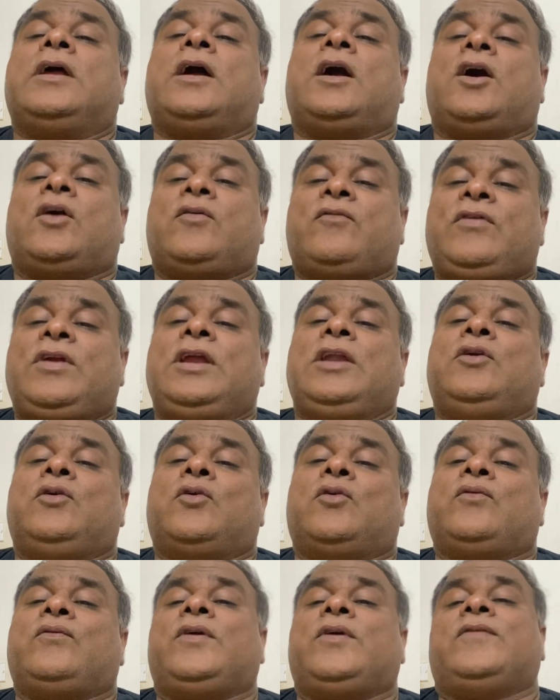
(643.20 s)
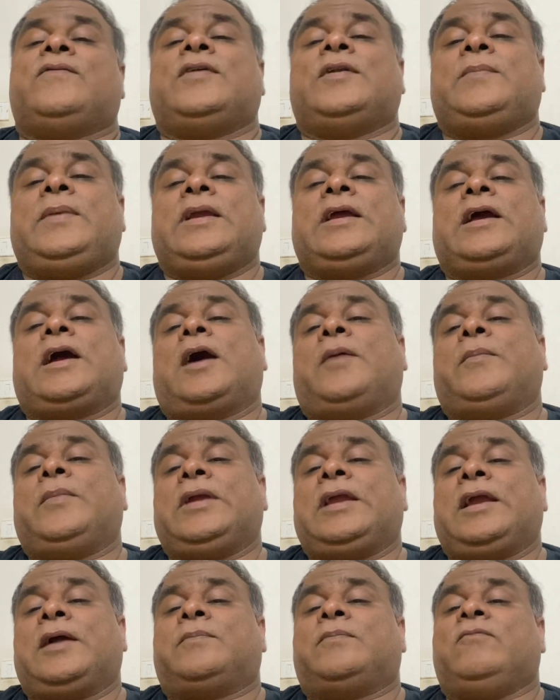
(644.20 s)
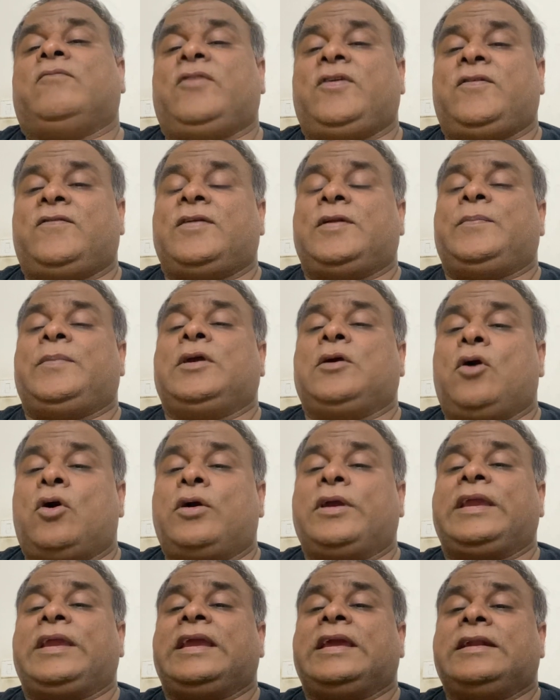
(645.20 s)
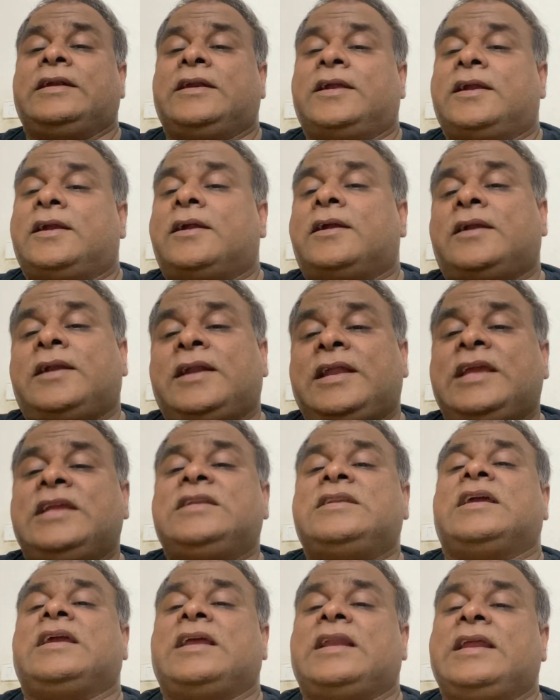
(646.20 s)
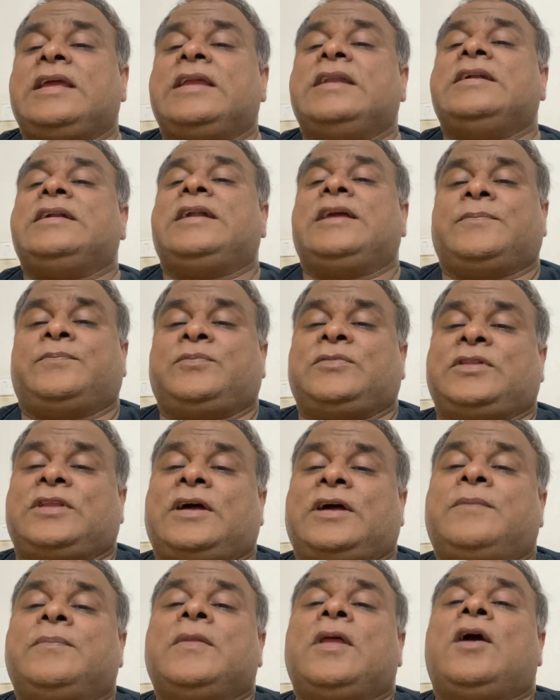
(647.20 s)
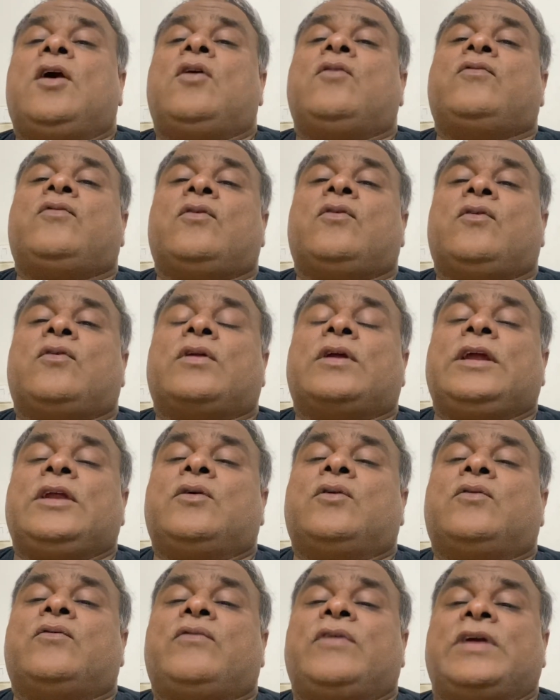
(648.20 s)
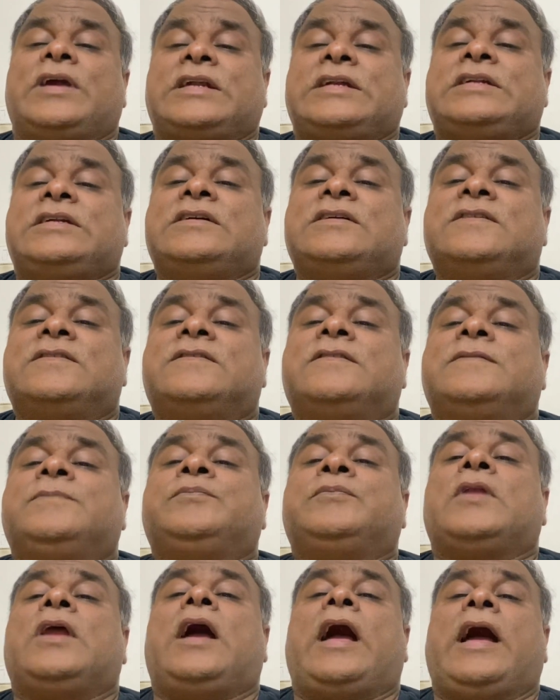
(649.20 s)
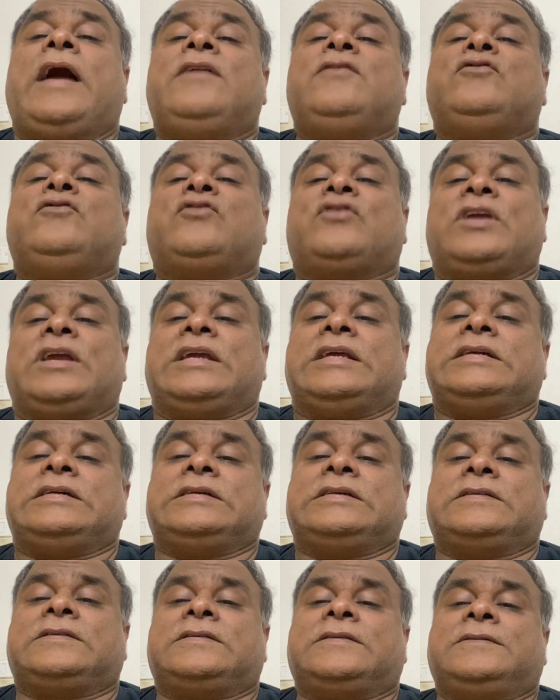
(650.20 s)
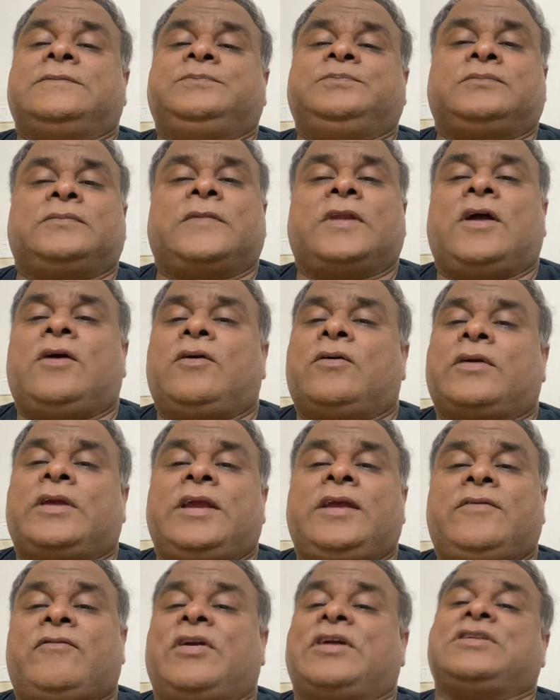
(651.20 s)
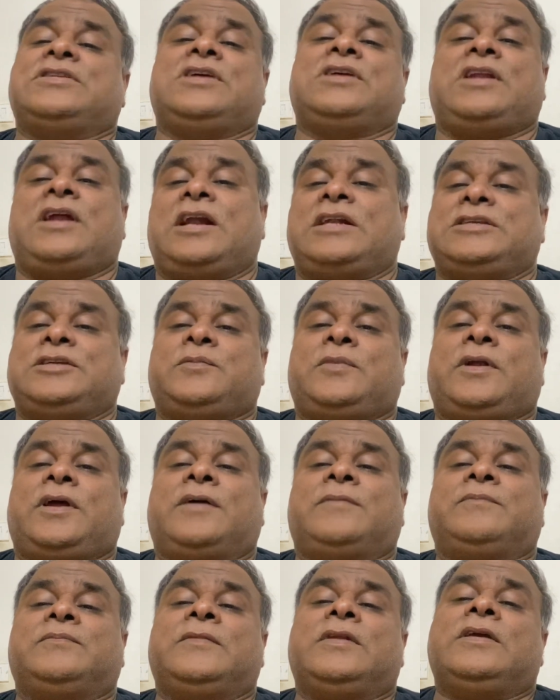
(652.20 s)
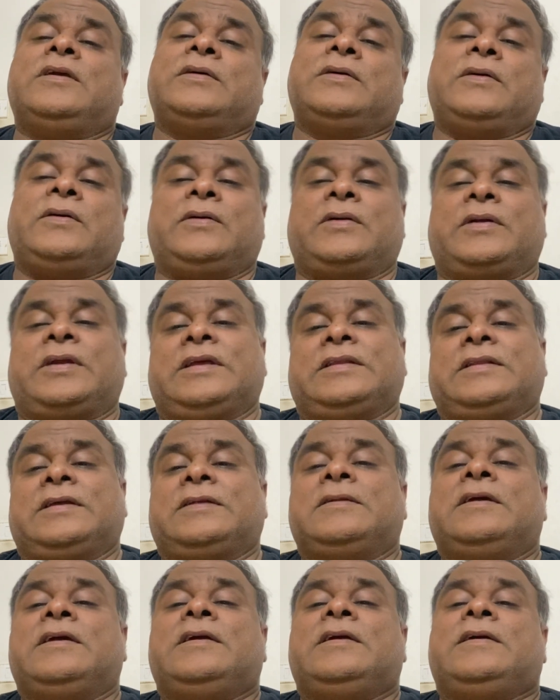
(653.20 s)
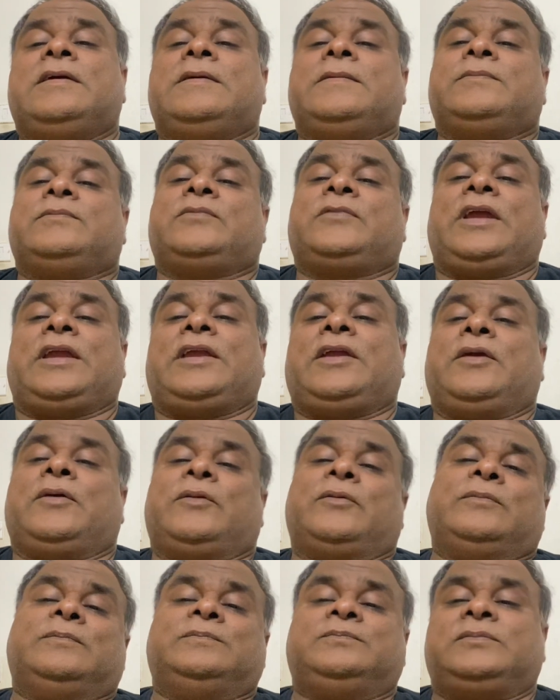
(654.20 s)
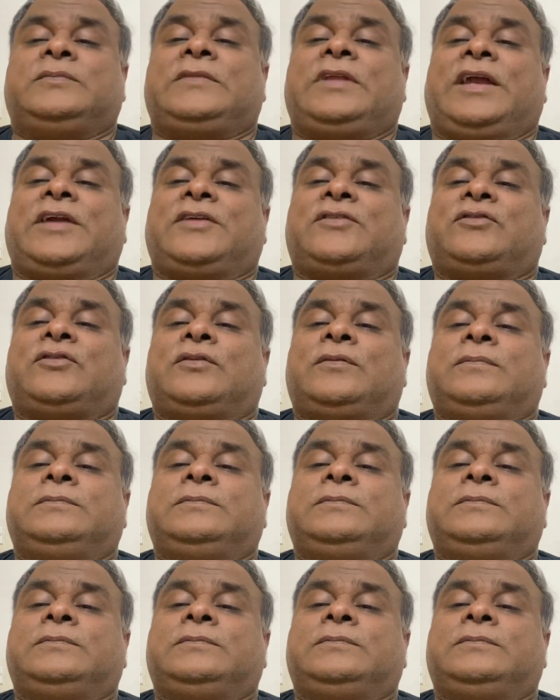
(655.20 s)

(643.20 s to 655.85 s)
video, we will be going in detail, in depth for vectors and scalars. Okay, vector algebra. Okay then. Thank you. Thanks.